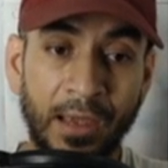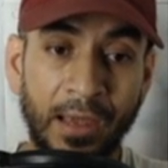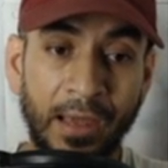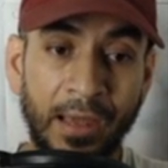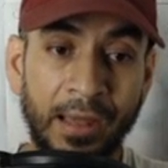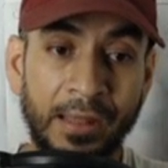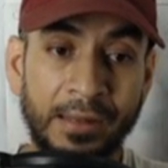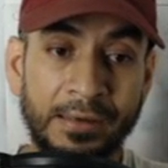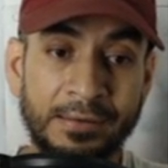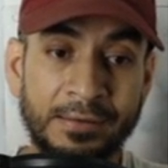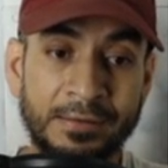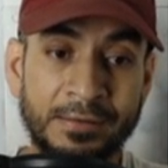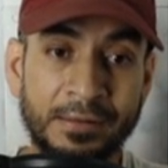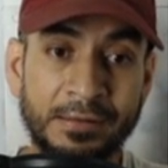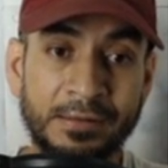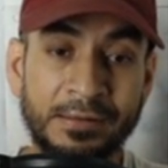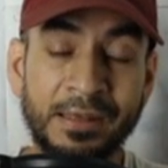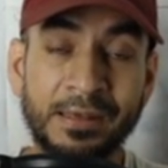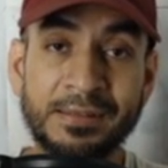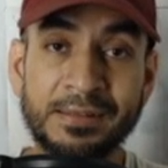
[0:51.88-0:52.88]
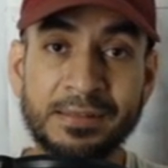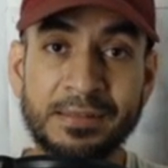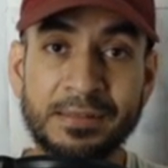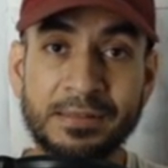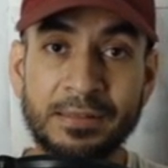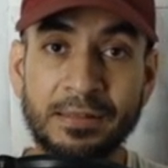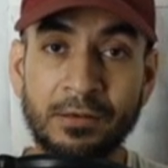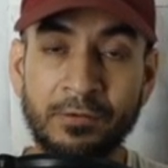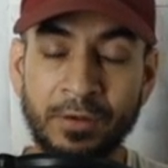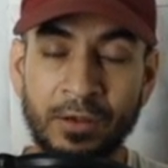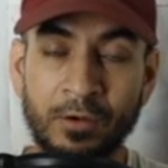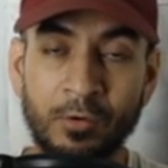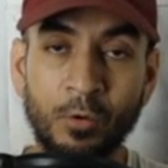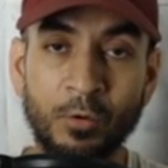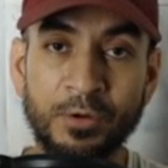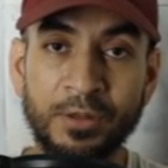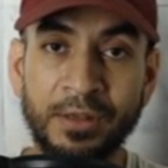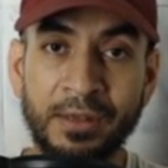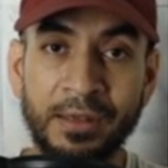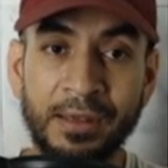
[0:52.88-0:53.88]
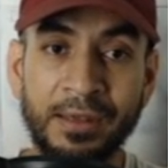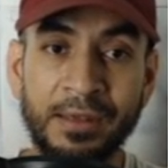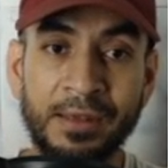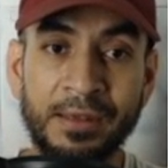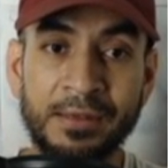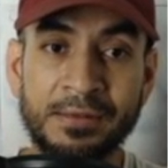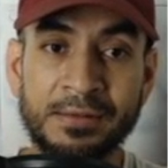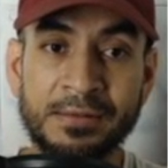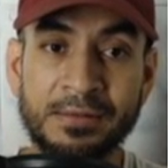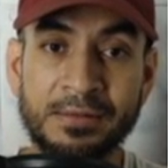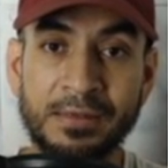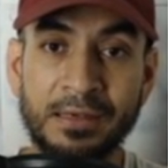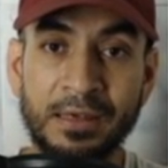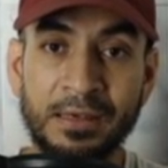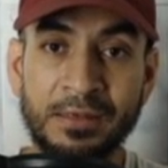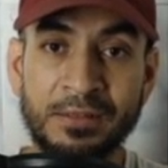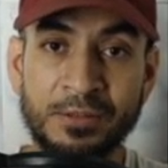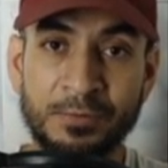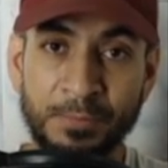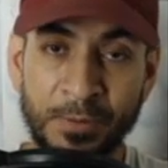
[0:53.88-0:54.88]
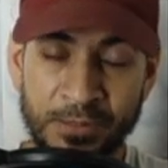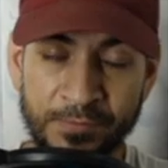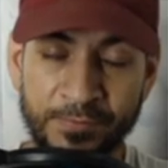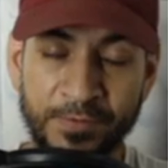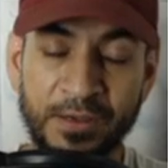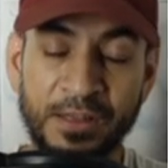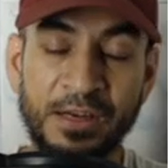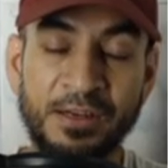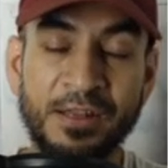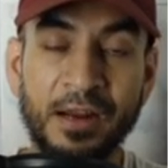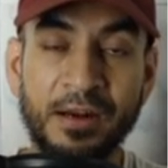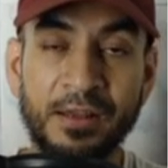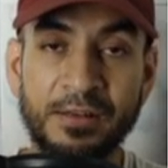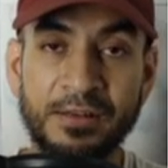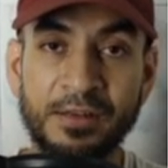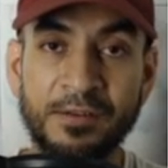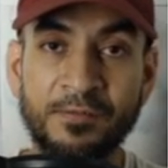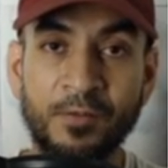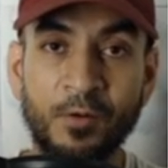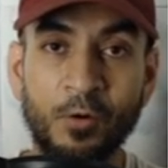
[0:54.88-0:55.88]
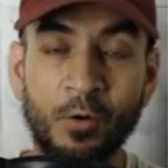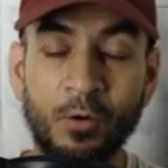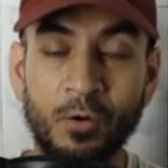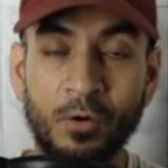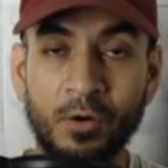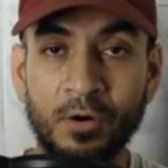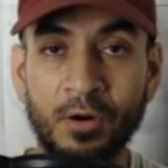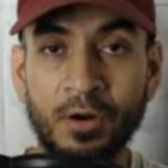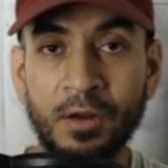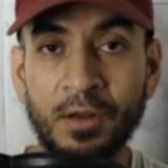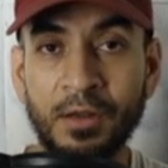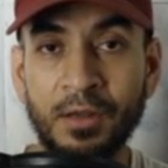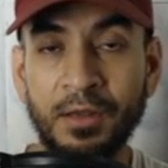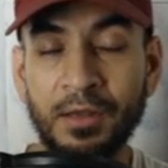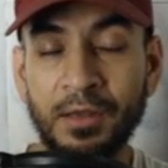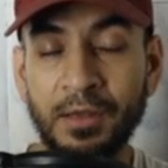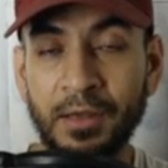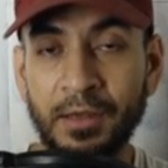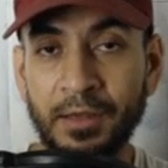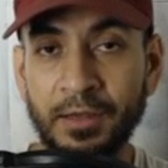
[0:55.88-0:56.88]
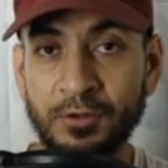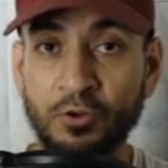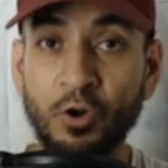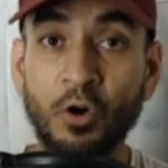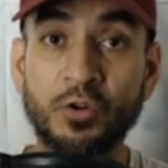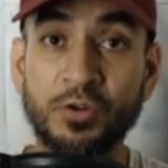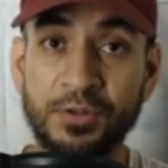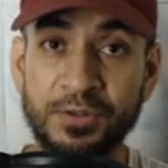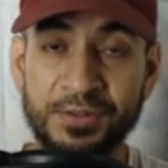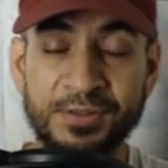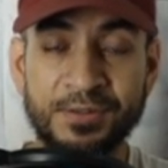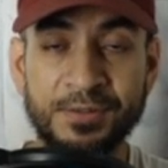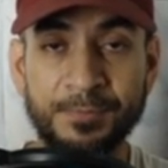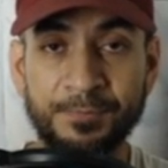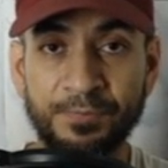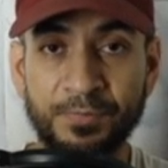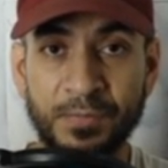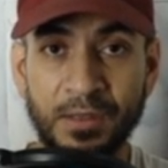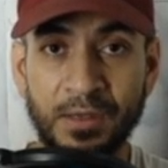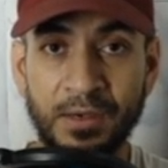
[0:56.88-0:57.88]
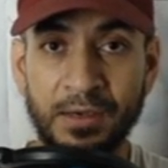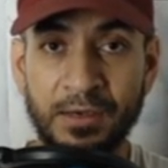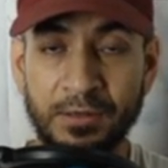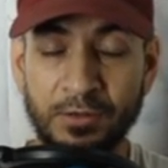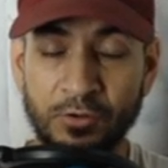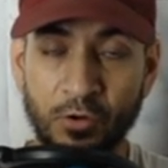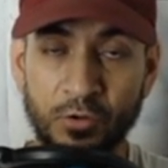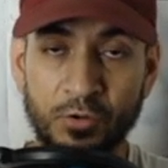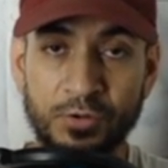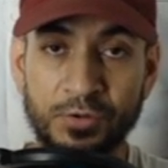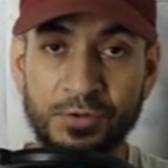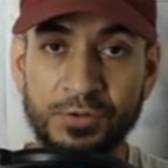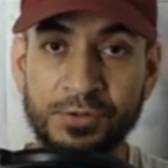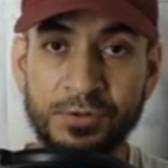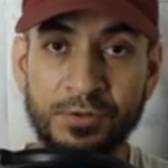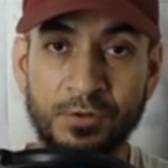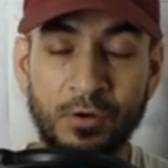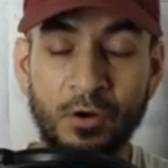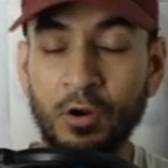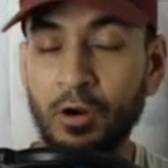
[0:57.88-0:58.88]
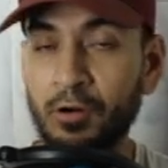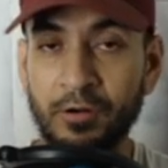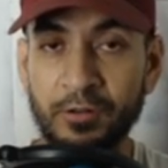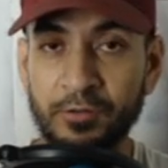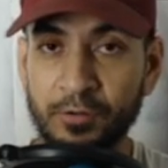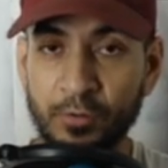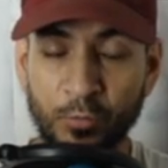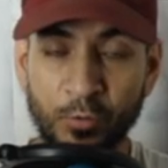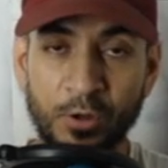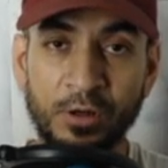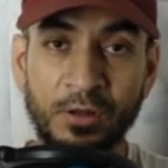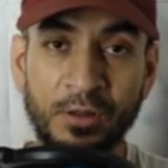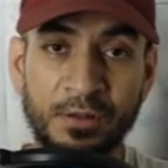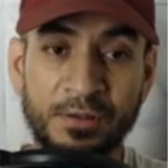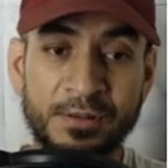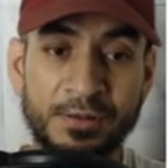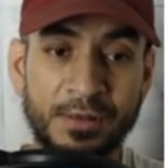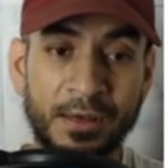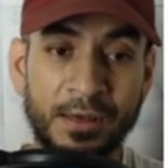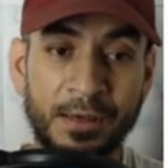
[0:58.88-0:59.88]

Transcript: And this recording is specifically targeted for doctors all around the world.